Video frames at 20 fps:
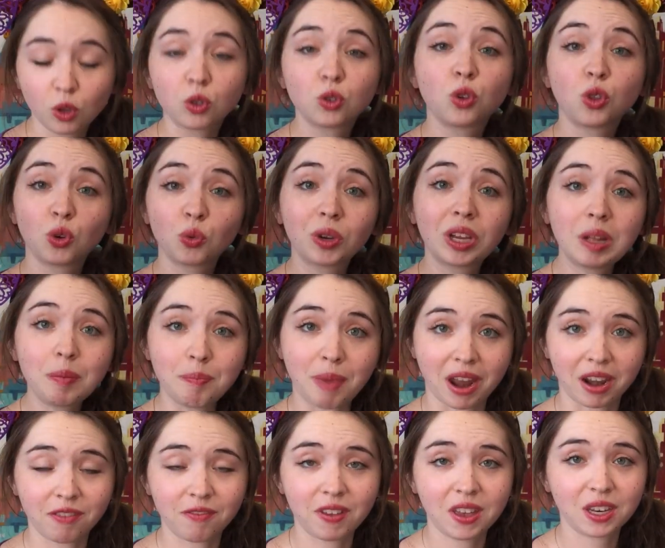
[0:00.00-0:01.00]
So the real
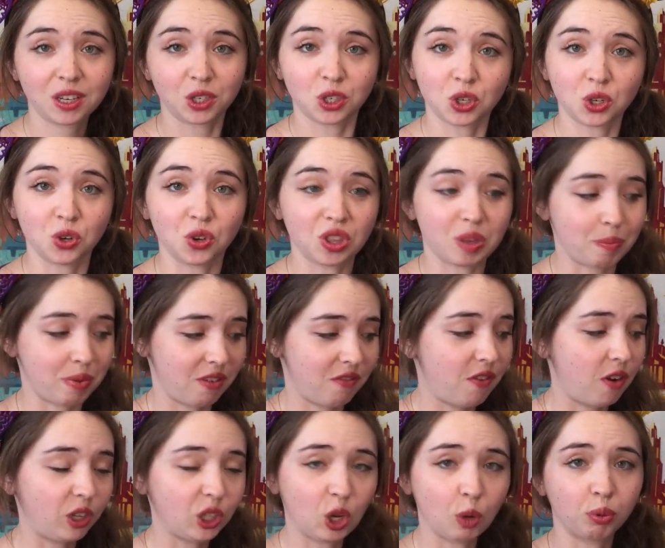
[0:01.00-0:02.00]
benefit to the
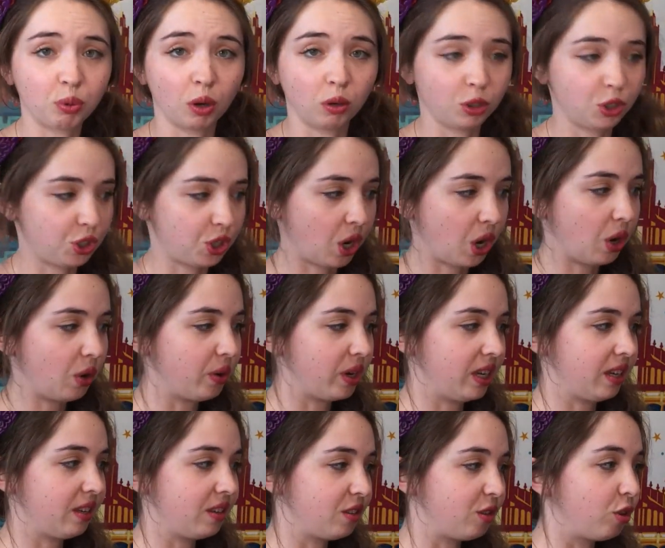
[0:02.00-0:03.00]
Pinfolio Pro show
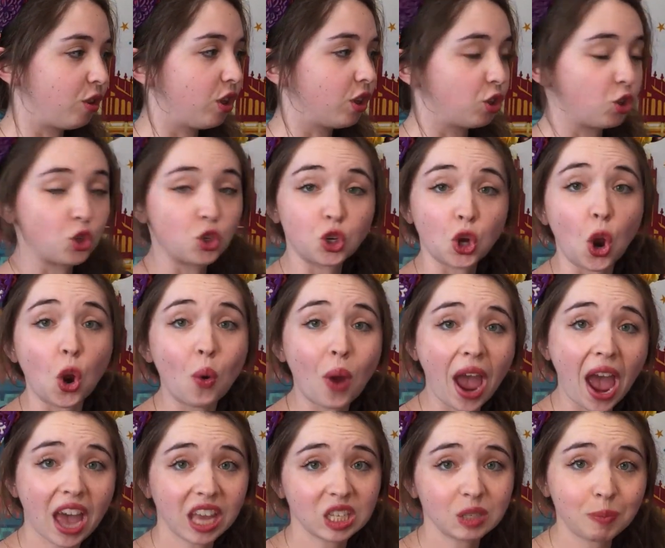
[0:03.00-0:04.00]
is the show
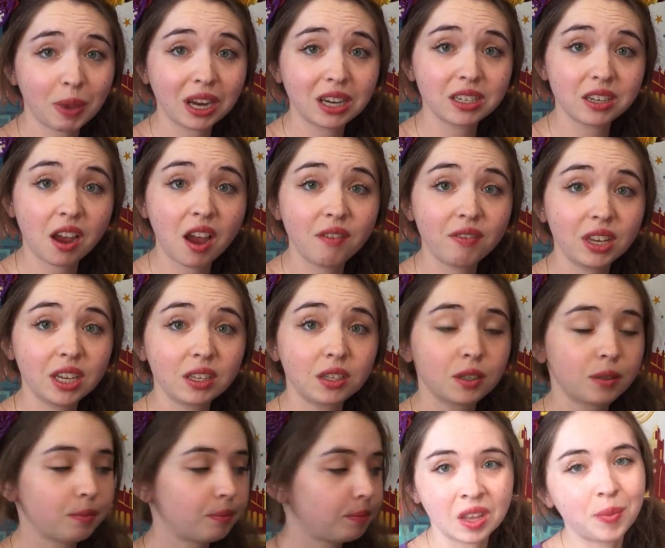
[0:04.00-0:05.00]
aspect of
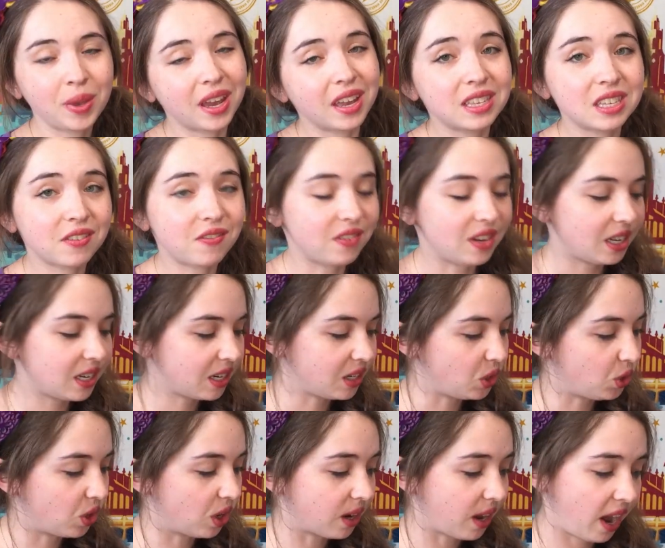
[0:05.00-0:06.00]
it, because if needed,
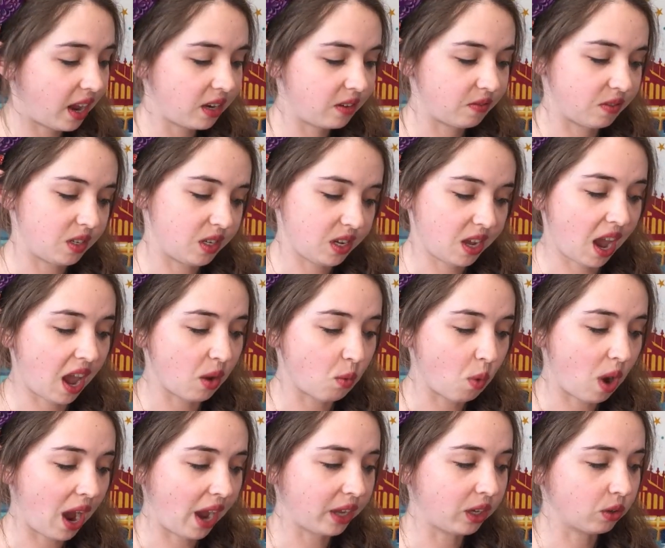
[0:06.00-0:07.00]
you can kind of
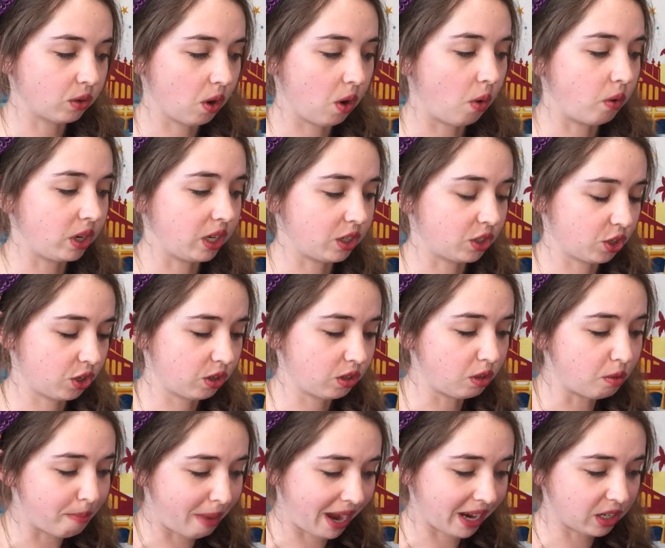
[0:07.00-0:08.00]
DIY your own
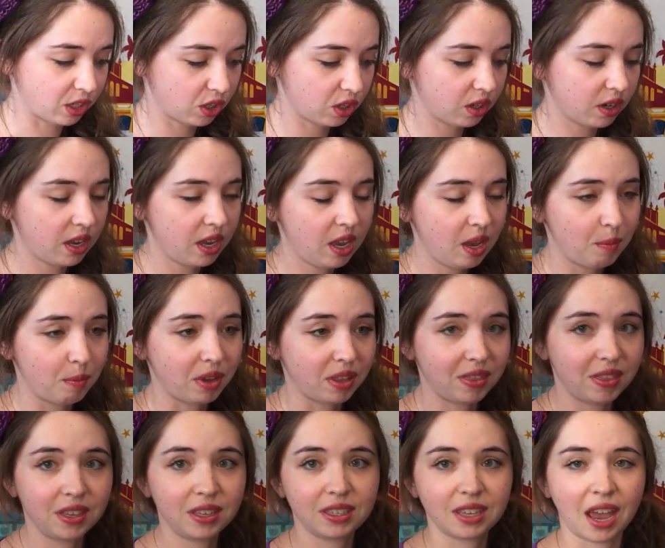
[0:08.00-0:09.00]
internal binder,
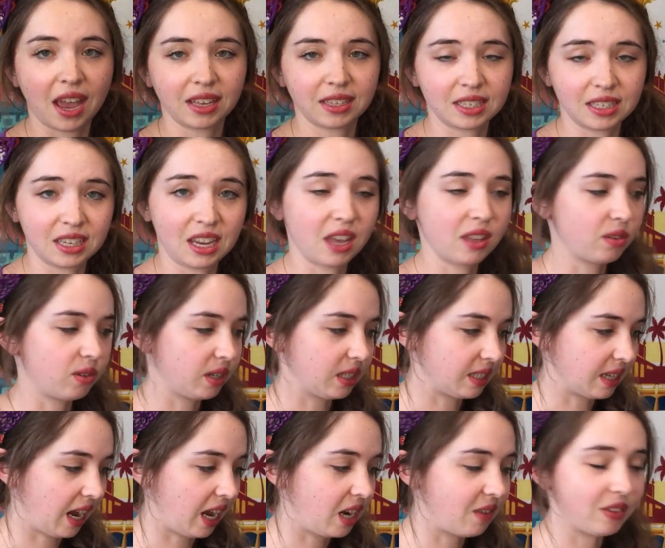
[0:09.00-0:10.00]
but this as together is
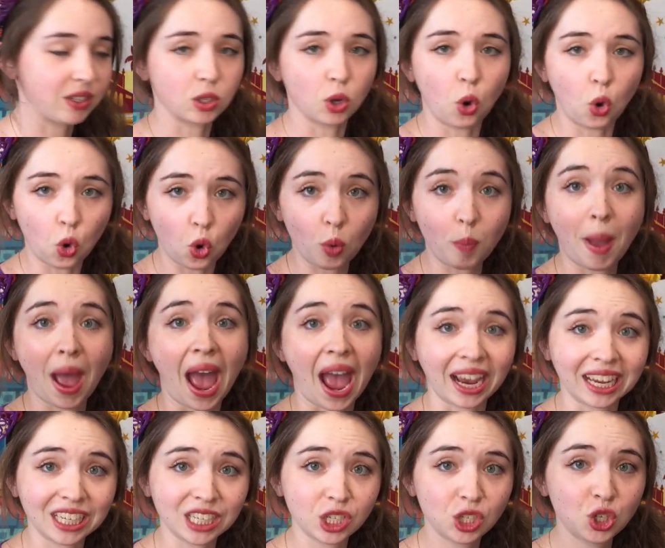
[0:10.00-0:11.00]
kind of its whole
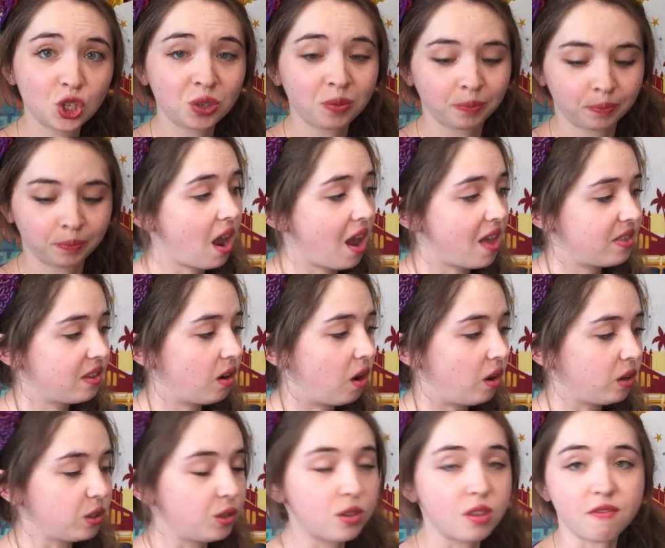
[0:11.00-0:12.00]
package. And then
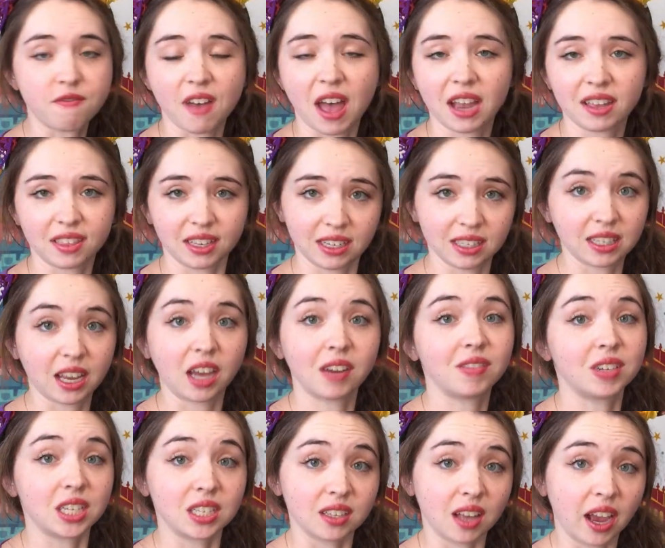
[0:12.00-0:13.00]
also the fact that it's kind
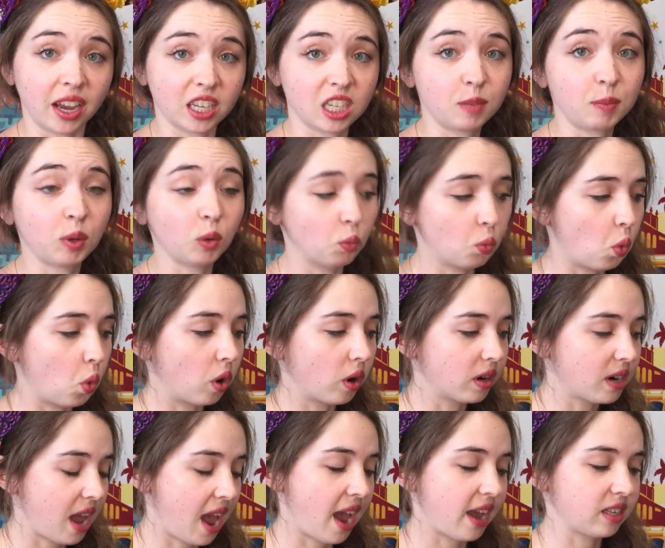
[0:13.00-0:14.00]
of designed to be
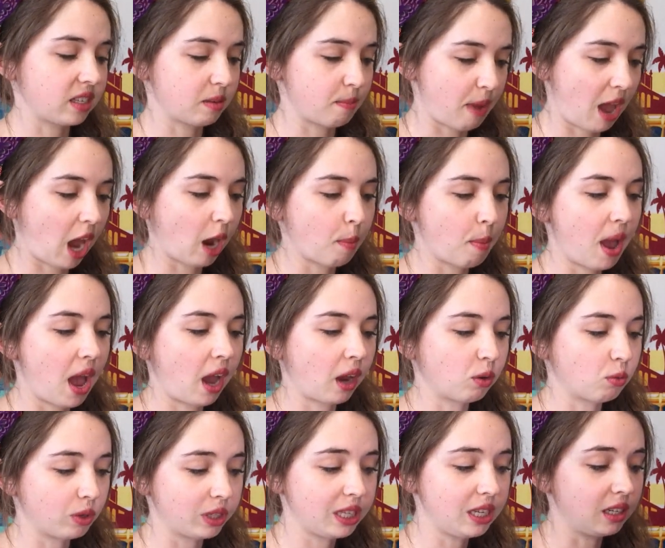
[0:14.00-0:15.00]
worn as a backpack
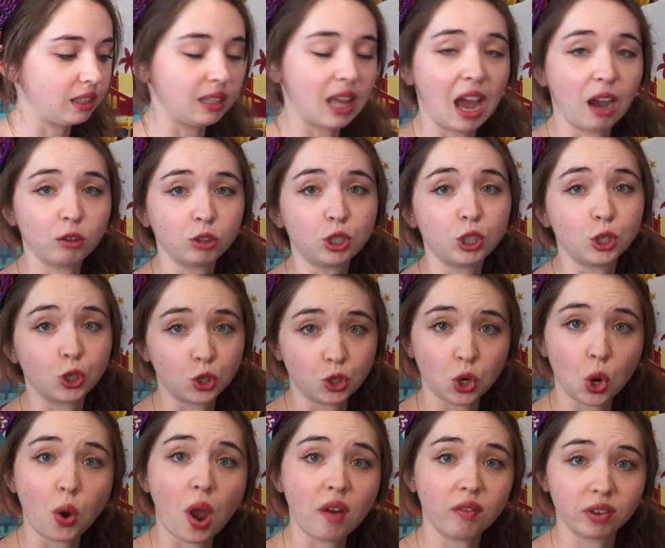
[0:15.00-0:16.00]
really allows you to
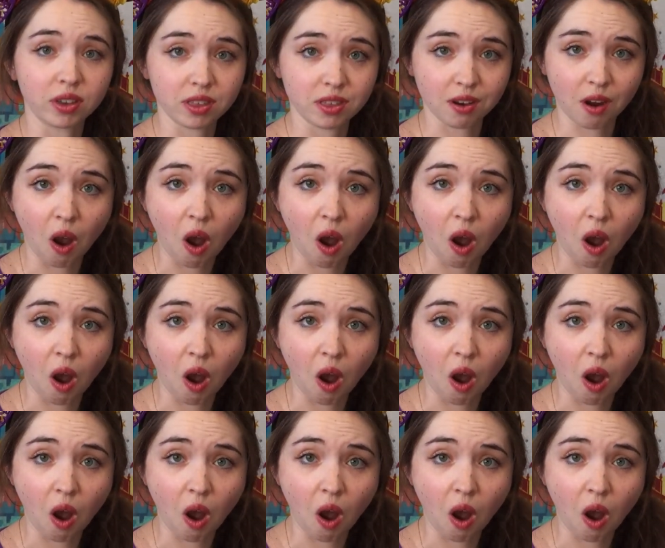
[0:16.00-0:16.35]
show everything